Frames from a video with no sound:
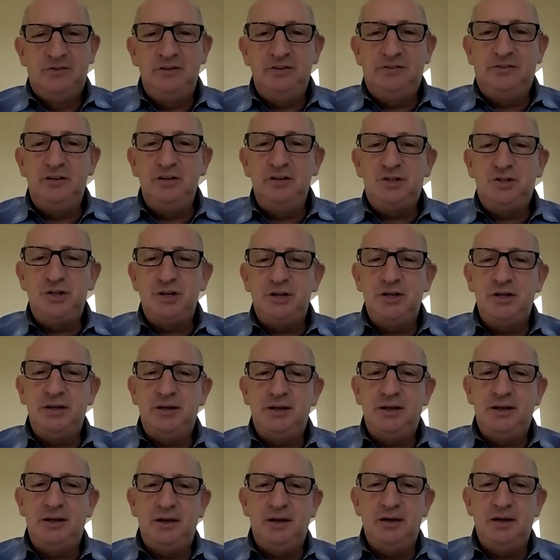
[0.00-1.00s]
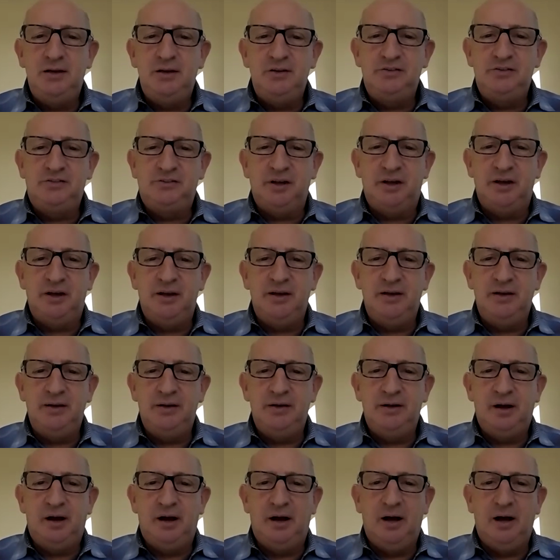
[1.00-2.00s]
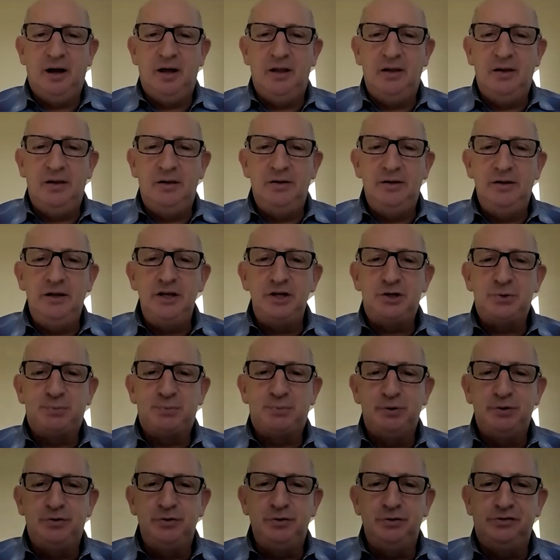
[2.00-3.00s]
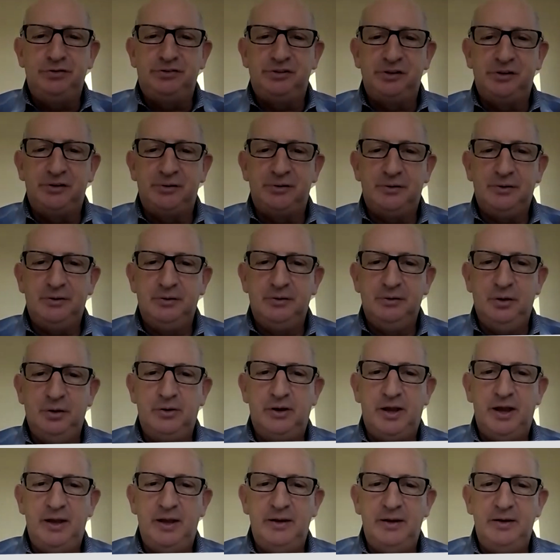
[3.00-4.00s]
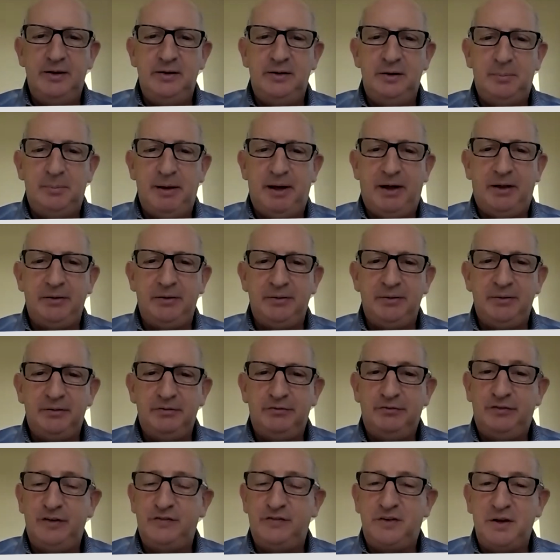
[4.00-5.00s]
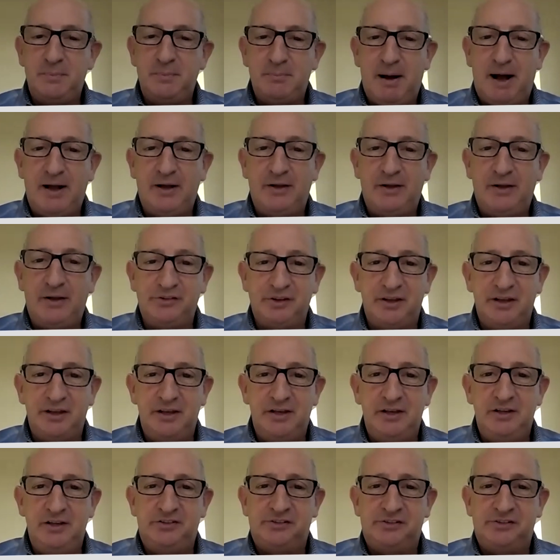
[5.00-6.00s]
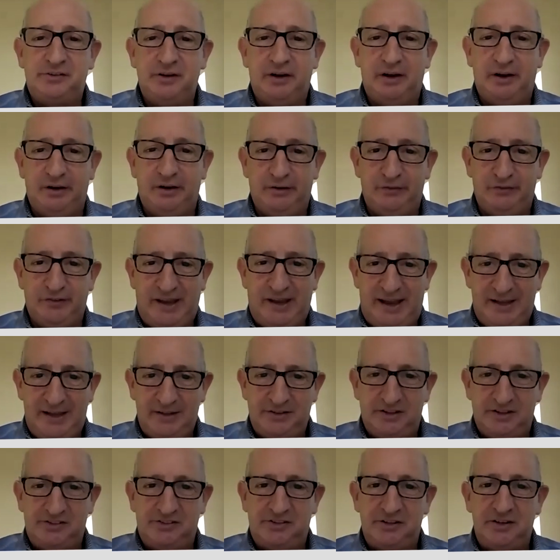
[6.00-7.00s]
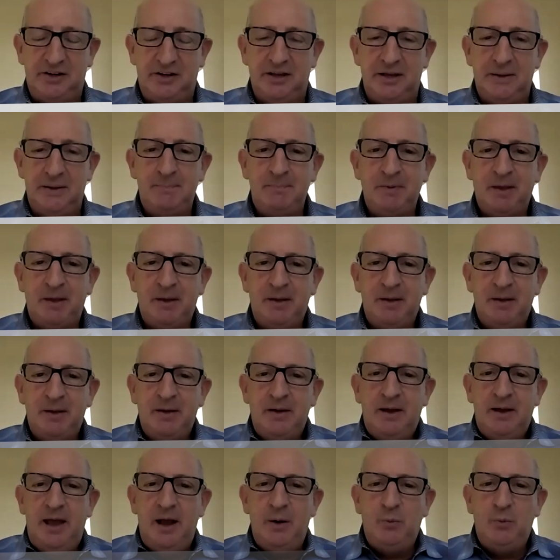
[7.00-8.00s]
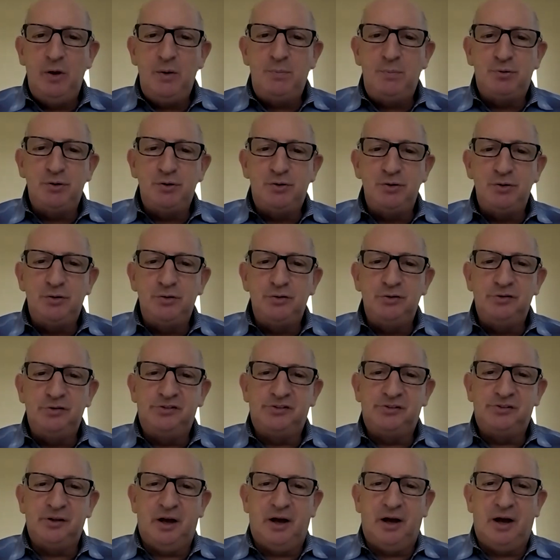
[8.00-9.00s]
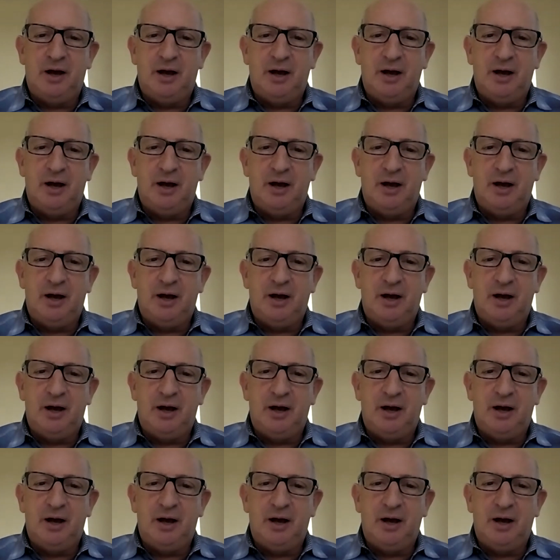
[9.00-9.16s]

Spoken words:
TTG is a niche producer located about 50 miles east of Kansas City, and we produce